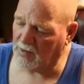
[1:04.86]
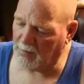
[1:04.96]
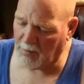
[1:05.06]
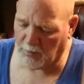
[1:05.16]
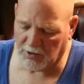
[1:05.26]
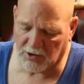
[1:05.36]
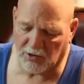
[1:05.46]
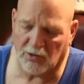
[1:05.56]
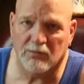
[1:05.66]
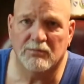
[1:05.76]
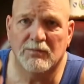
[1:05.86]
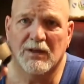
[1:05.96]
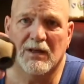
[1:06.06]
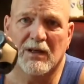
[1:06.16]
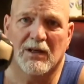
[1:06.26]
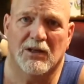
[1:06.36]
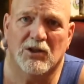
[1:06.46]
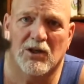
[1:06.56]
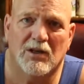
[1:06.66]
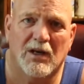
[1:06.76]
come up with this little
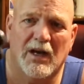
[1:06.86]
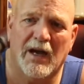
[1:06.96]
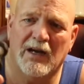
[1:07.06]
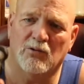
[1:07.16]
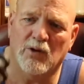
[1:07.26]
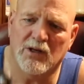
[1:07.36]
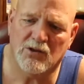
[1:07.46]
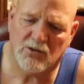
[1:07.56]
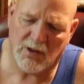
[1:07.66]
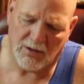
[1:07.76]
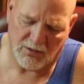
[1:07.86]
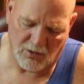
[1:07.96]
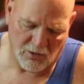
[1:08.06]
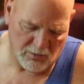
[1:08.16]
hand razor. I don't know who